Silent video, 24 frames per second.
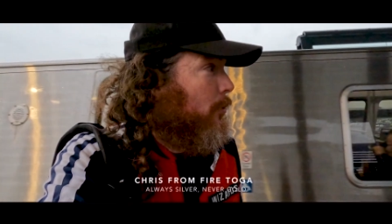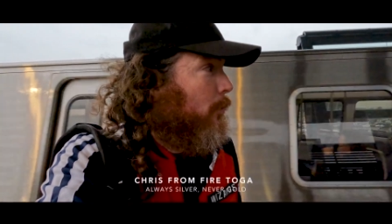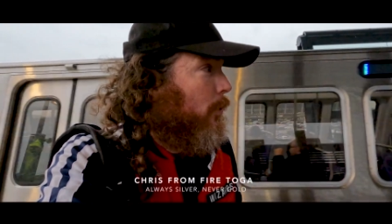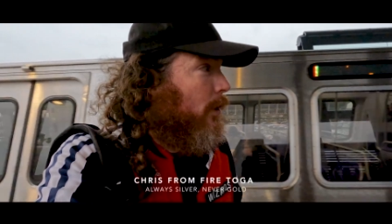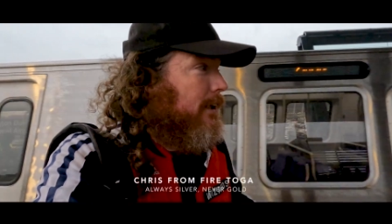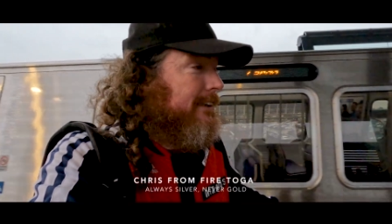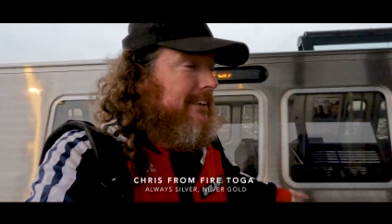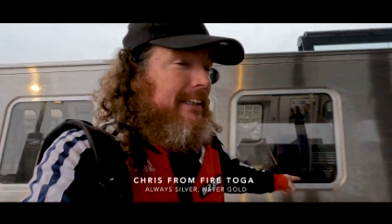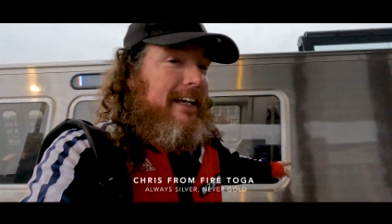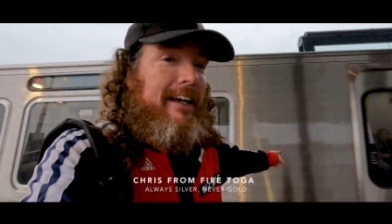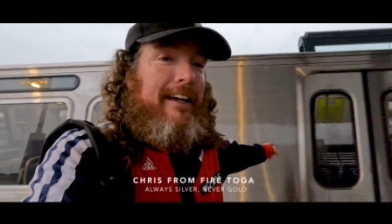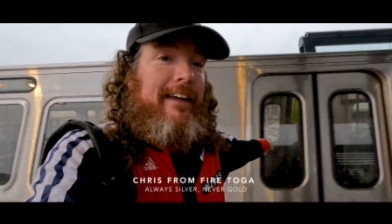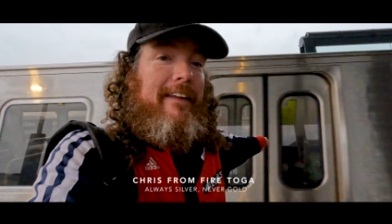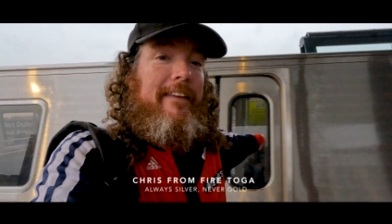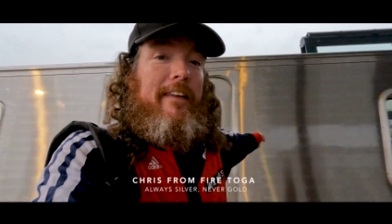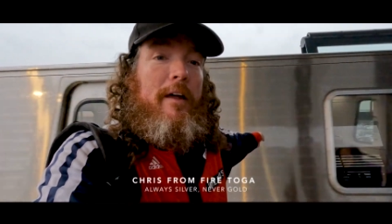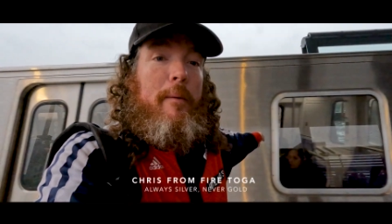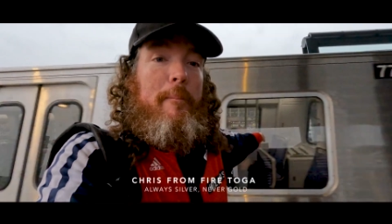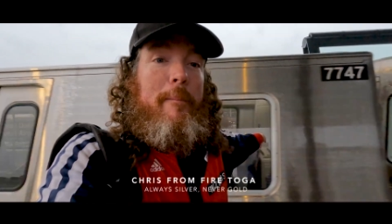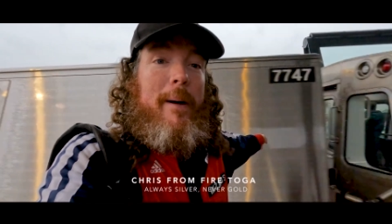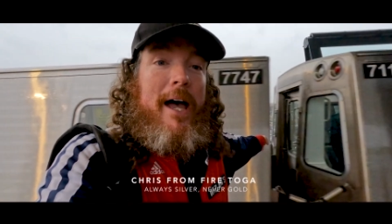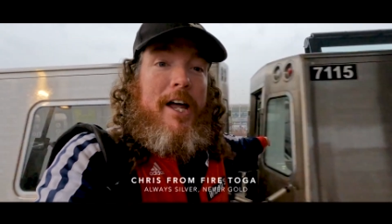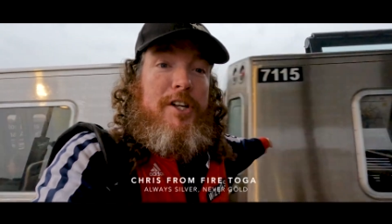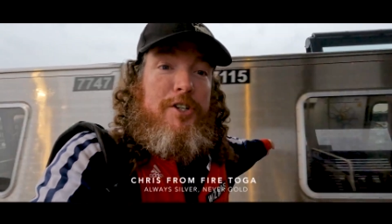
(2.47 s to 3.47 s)
we're taking
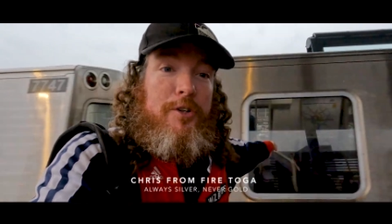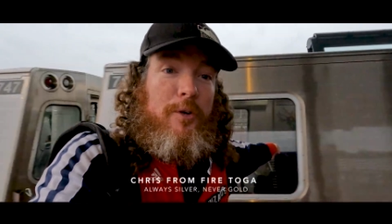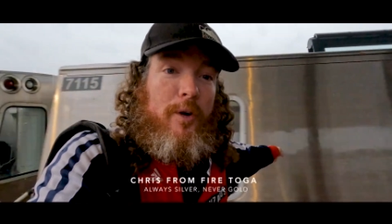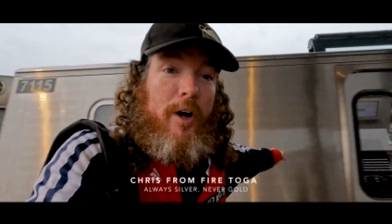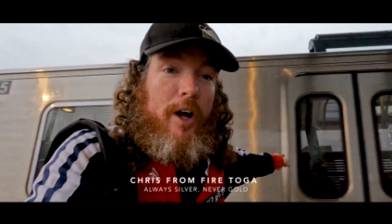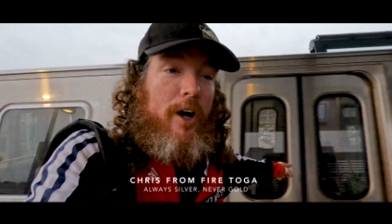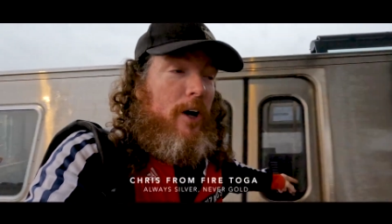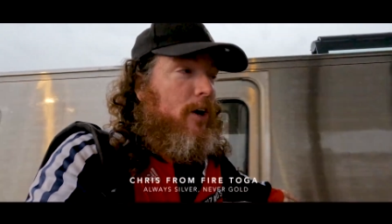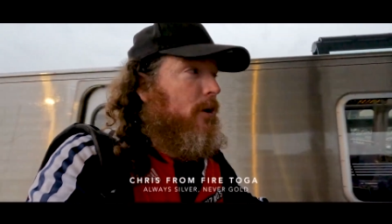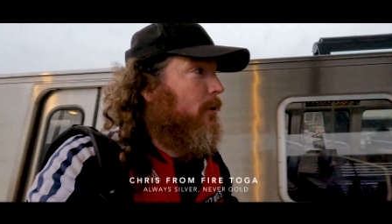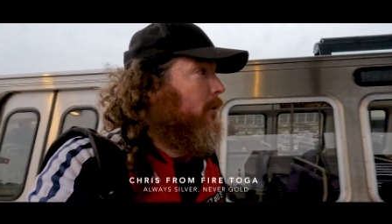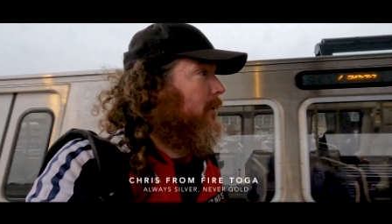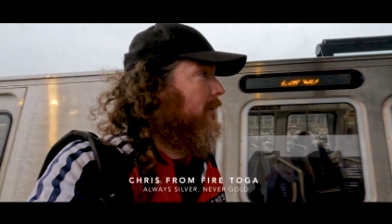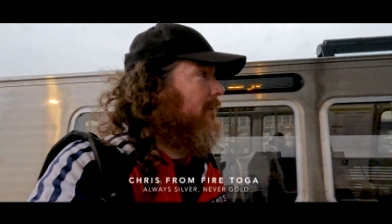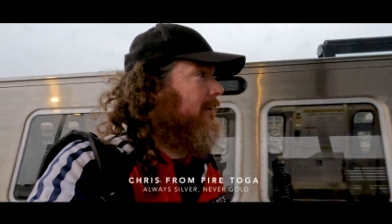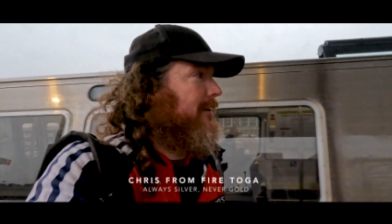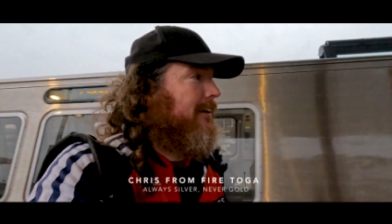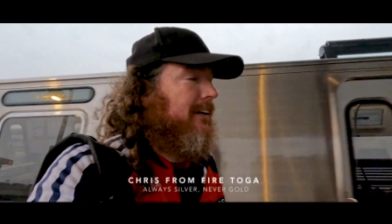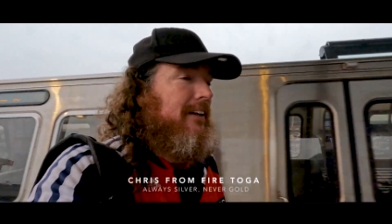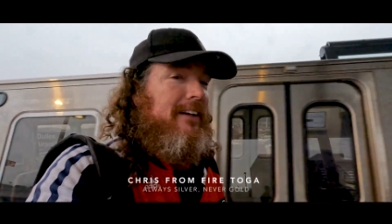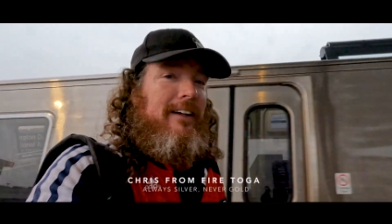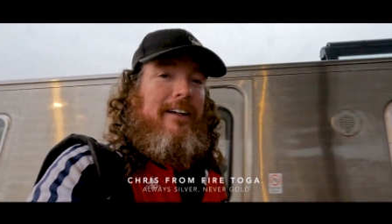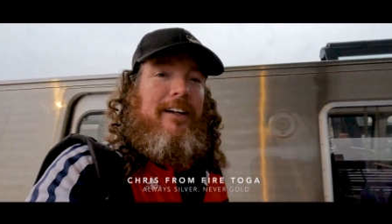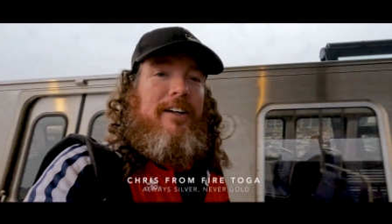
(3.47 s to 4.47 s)
the Metro
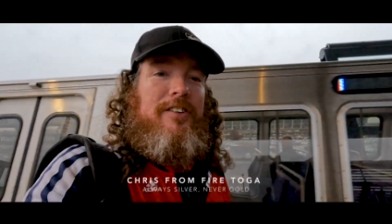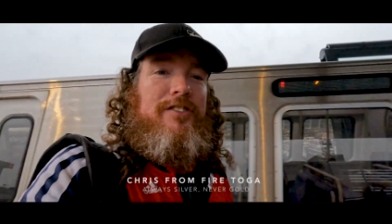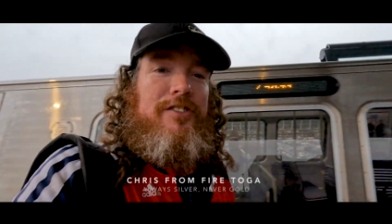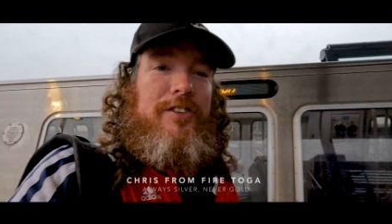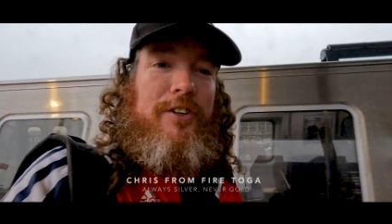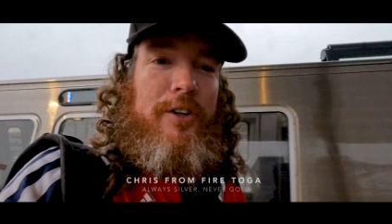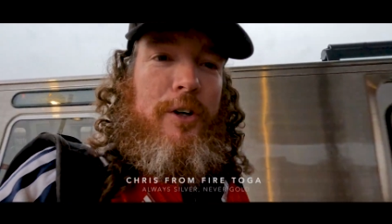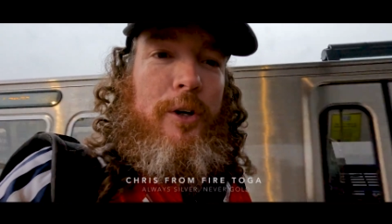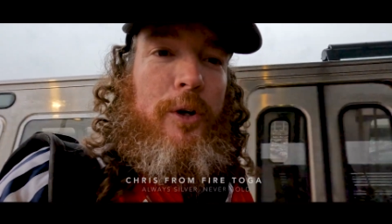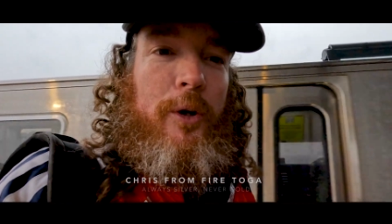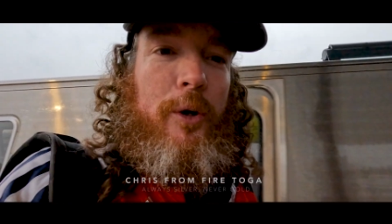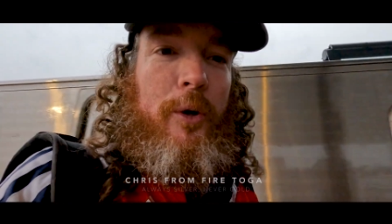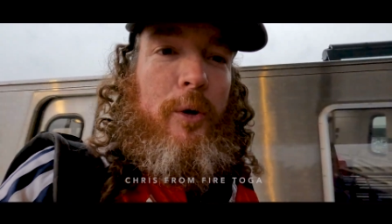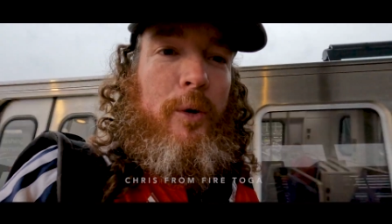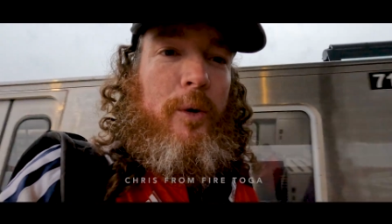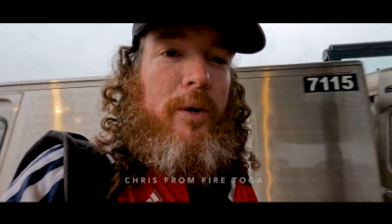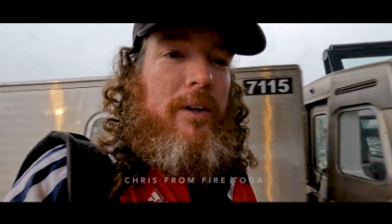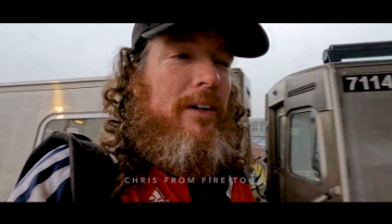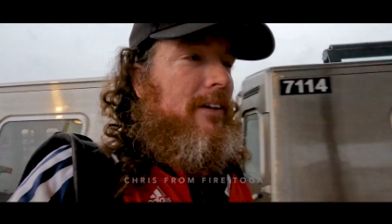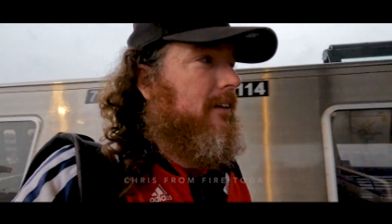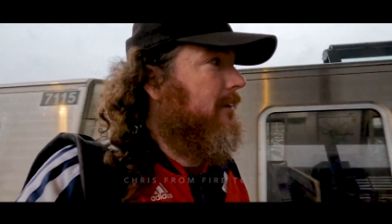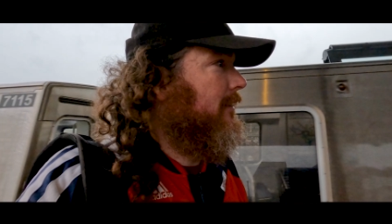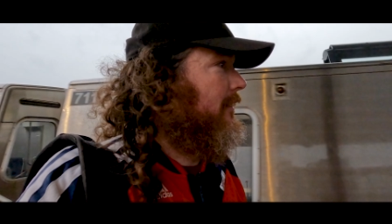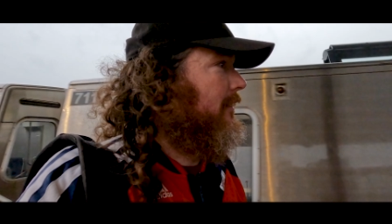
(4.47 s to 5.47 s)
to